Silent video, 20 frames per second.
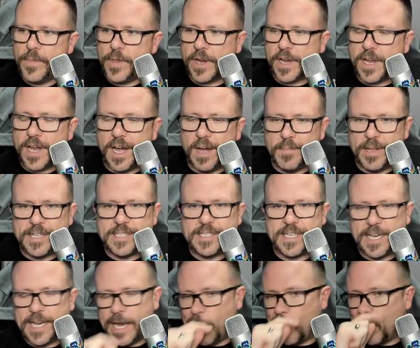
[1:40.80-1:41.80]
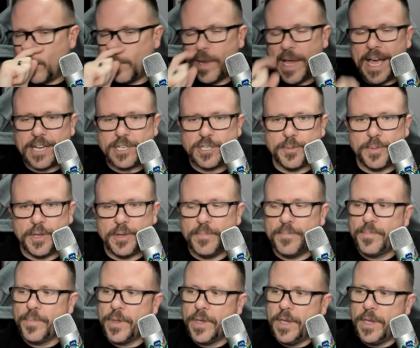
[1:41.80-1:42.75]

commented out attribute,